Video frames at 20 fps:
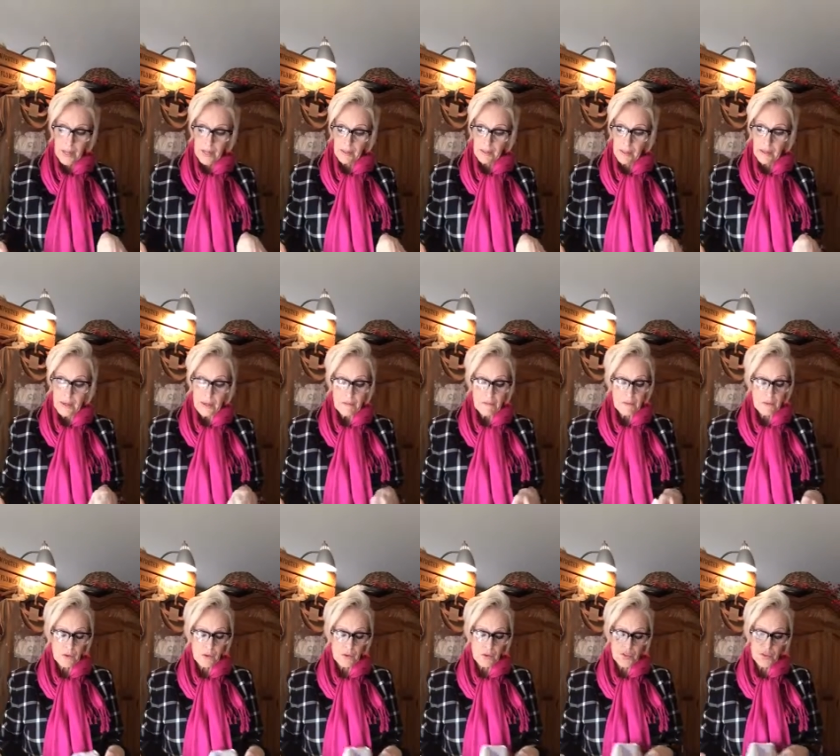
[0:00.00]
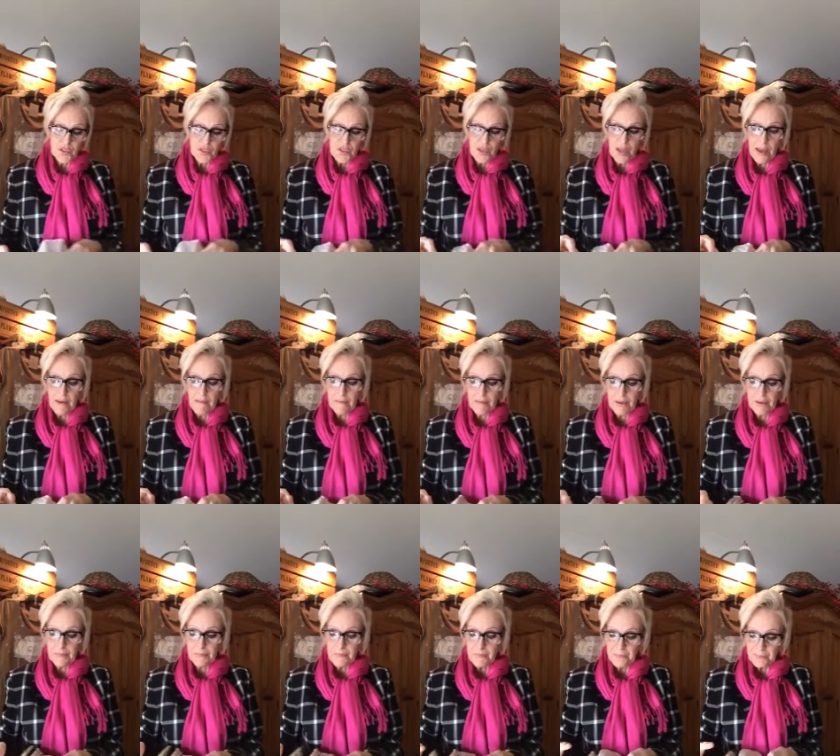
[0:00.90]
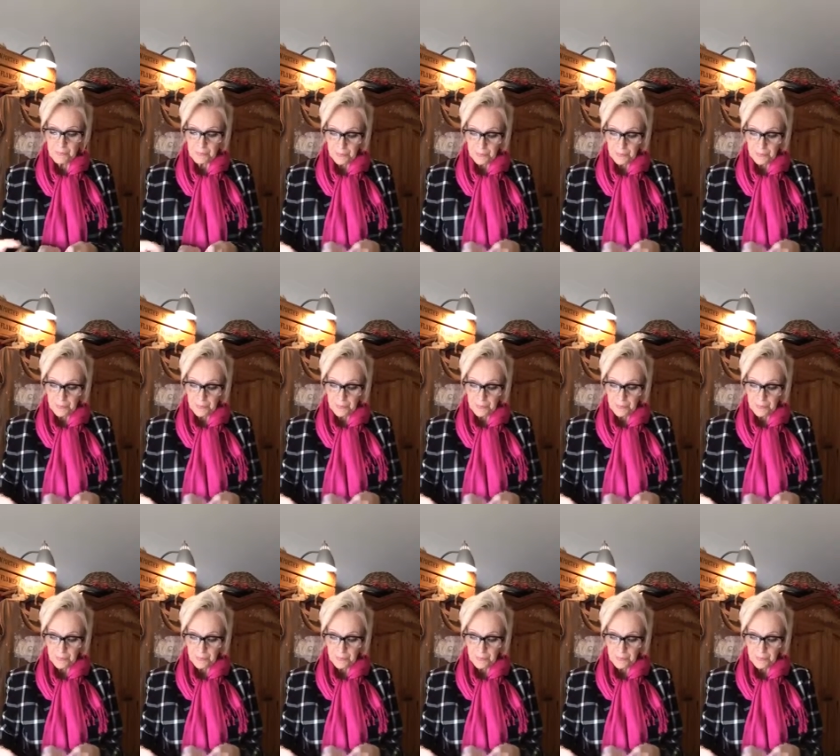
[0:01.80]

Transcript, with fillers: and look at verse 7.